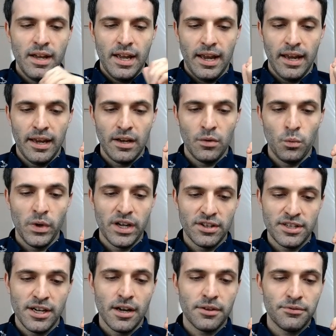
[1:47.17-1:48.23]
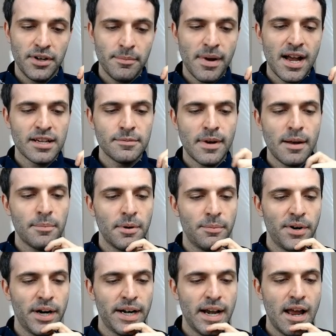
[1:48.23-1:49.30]
And we could see our 3 box pop
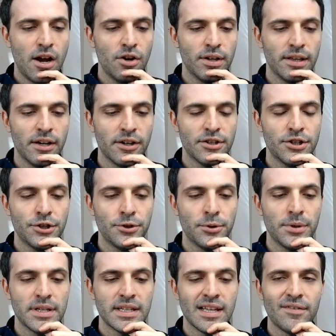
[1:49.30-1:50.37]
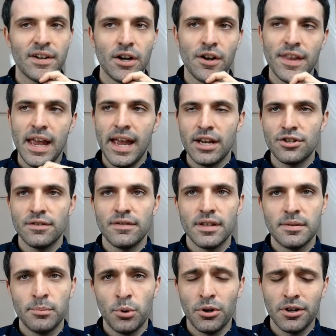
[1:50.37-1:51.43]
up right now, and our 2 is living on the edge of
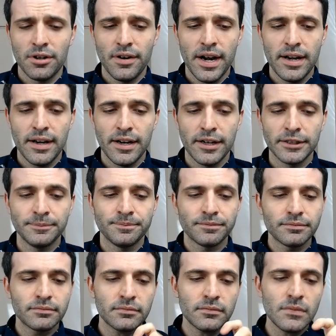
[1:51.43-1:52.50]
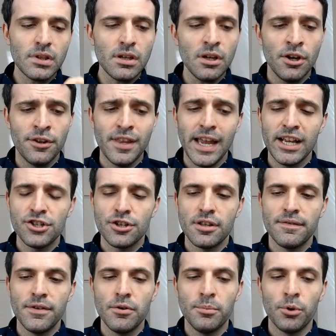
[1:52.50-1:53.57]
this border right here, on the edge of the
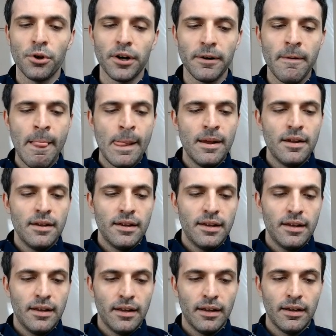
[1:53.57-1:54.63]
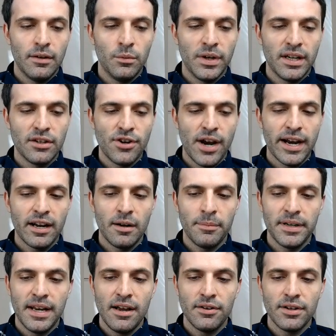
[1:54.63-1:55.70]
viewport. And we drag it
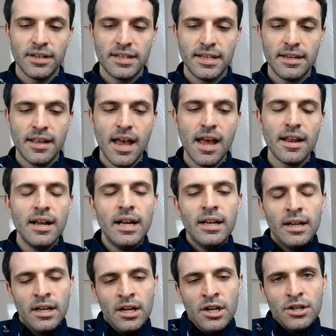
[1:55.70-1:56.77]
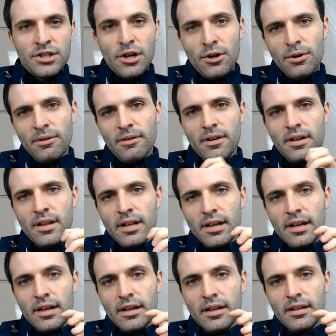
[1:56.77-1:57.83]
up and down to see that. So
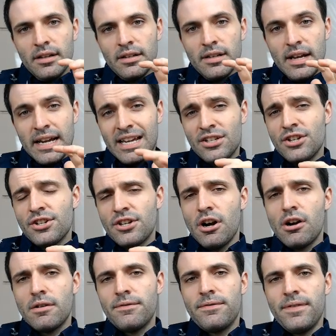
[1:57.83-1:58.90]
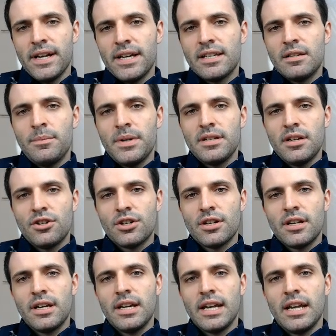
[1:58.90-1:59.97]
I guess to start off, fixed
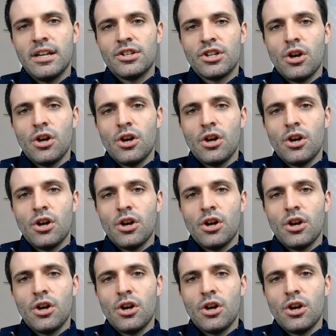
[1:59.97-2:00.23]
positioning is